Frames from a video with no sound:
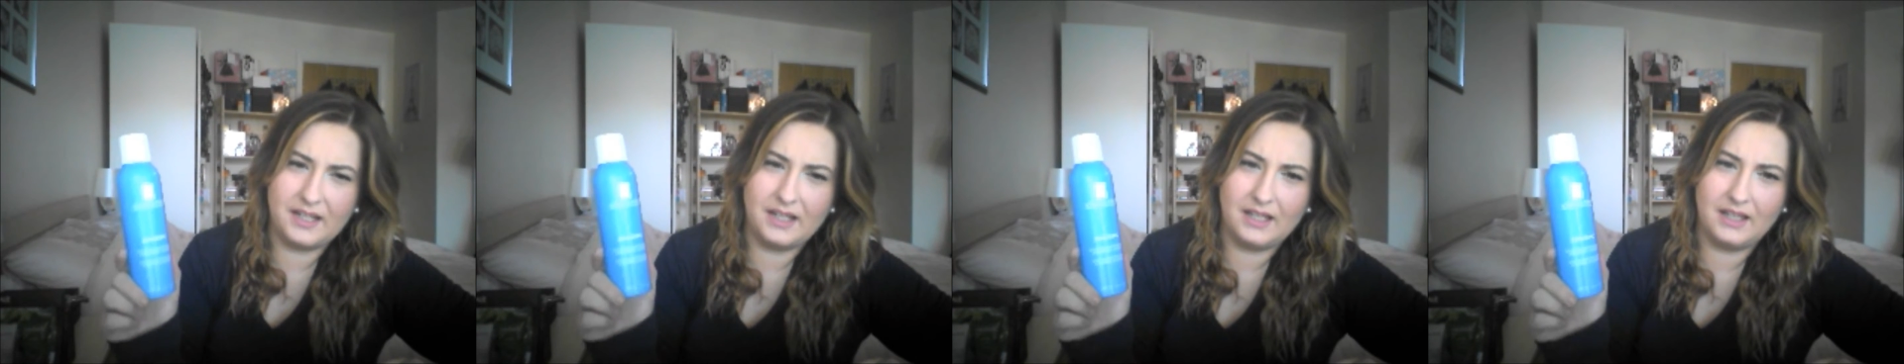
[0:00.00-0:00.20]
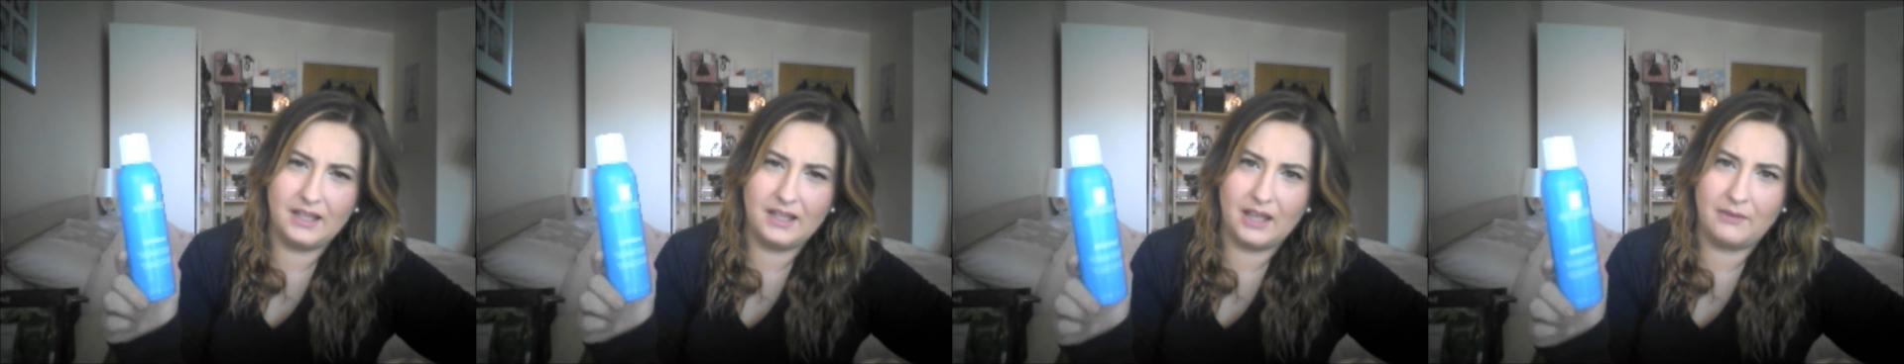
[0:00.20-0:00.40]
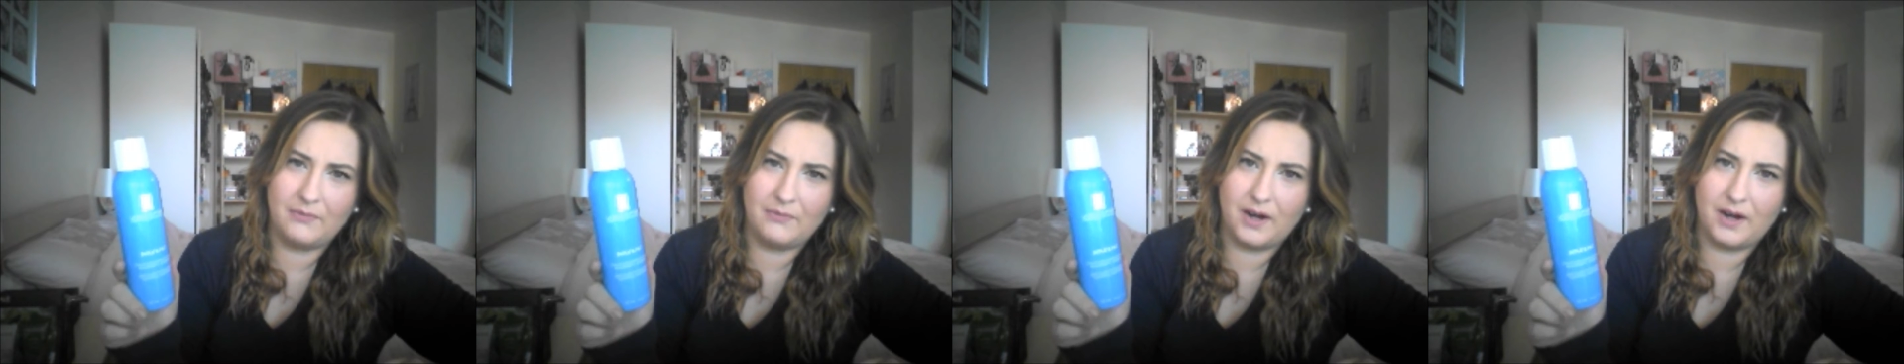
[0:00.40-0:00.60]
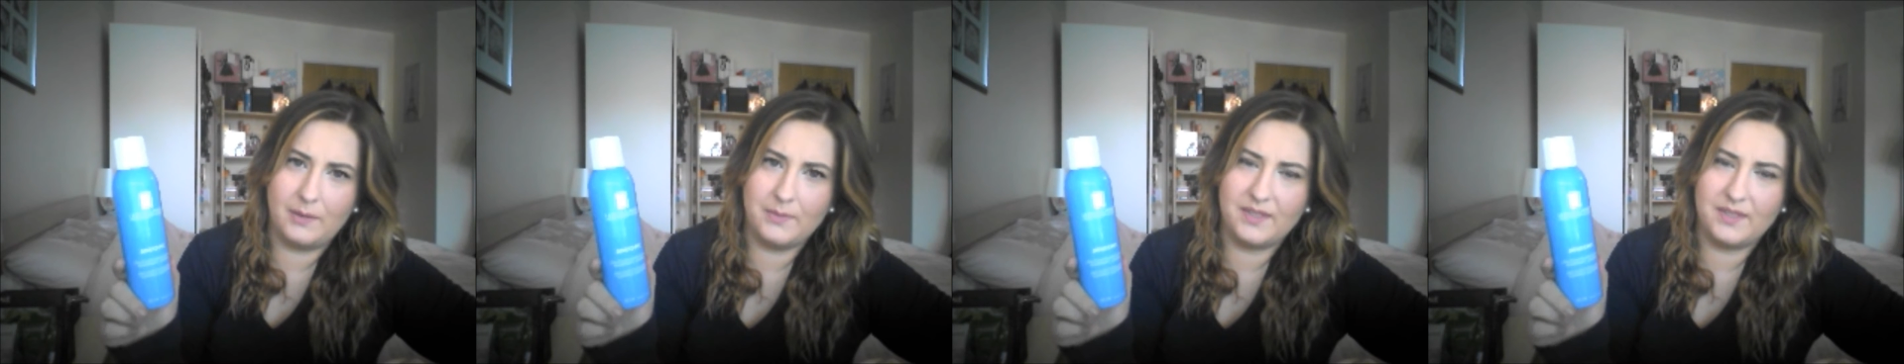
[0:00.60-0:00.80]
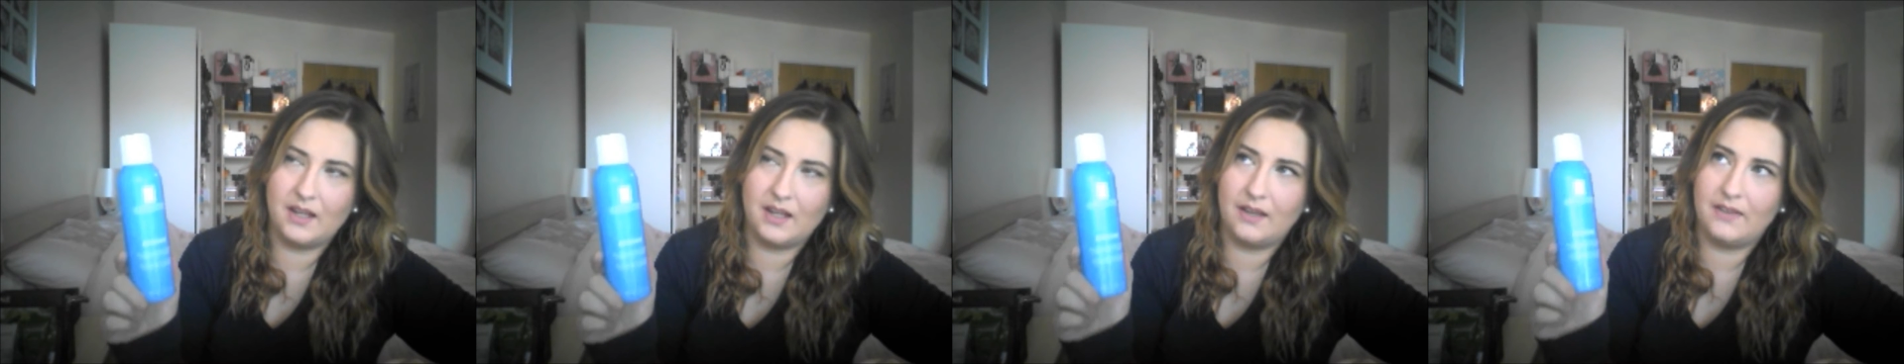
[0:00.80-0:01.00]
in that
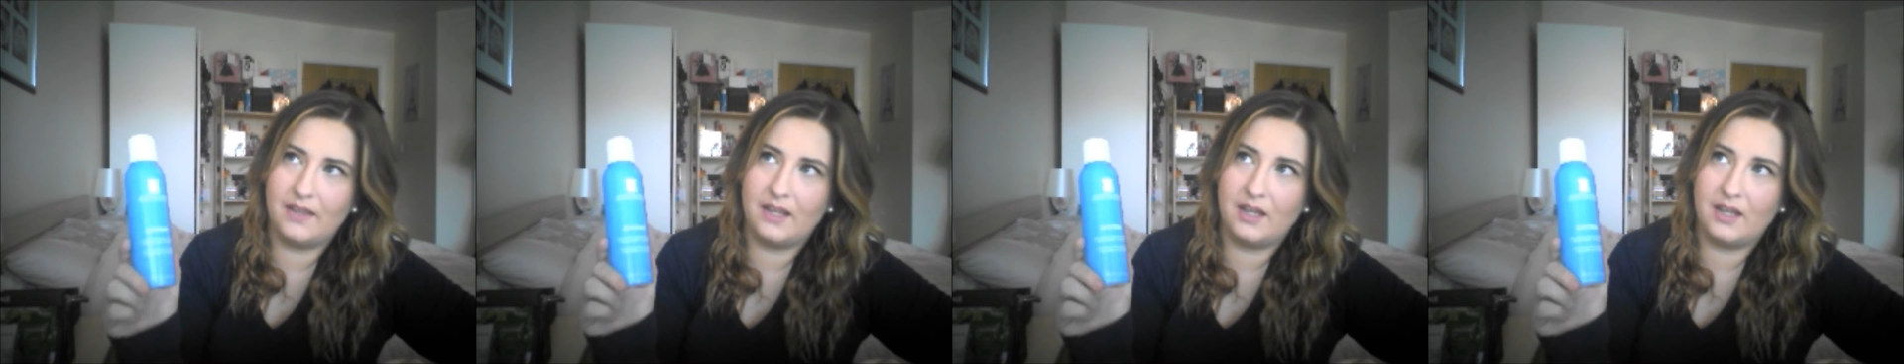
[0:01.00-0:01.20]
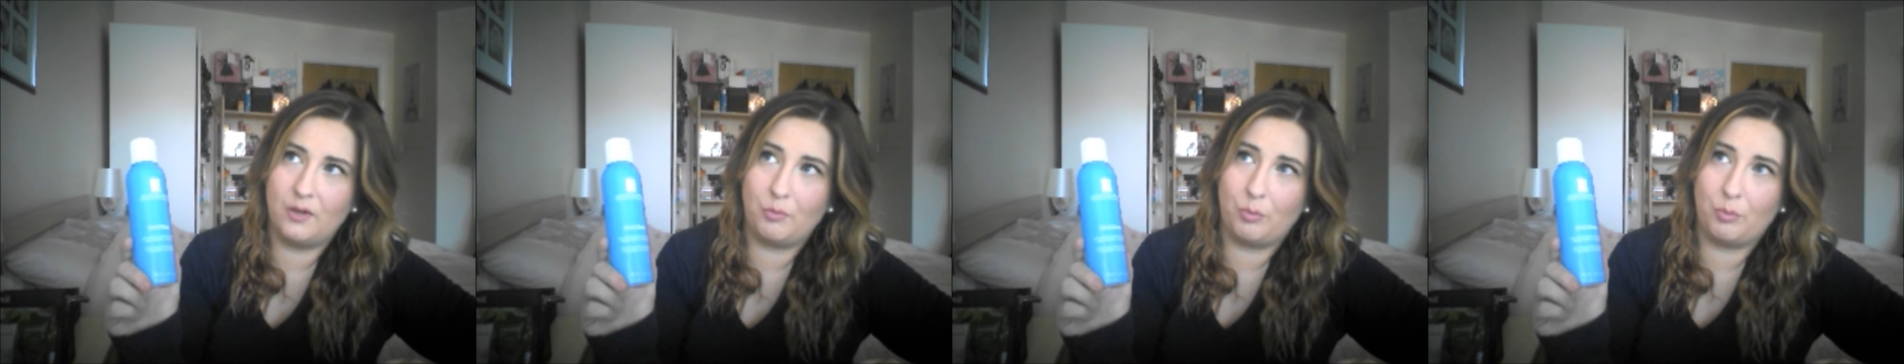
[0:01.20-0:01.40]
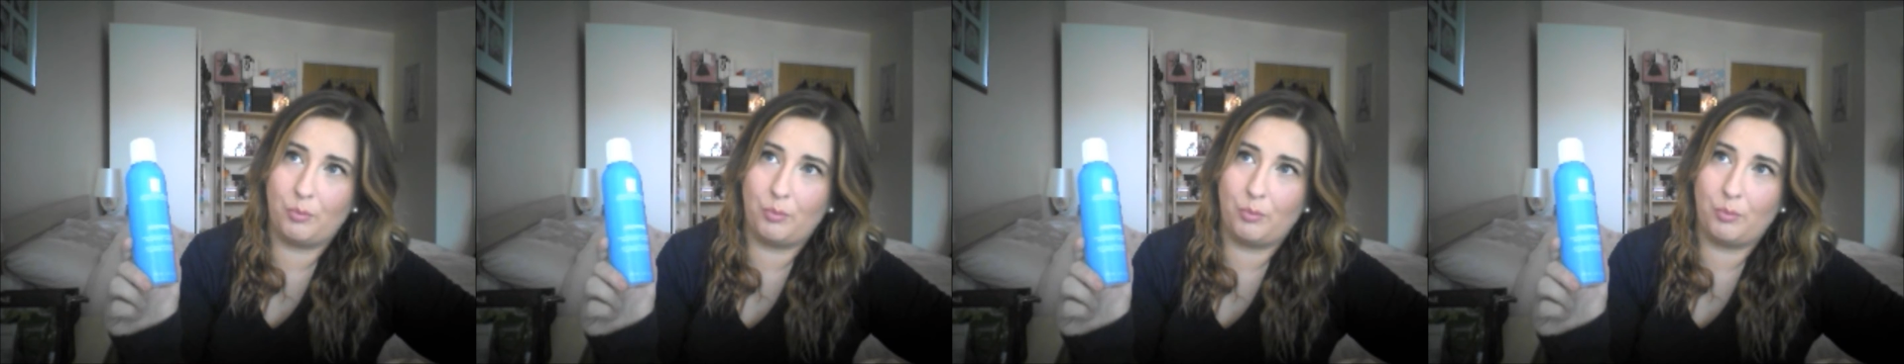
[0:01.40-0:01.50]
pharmacy, I think.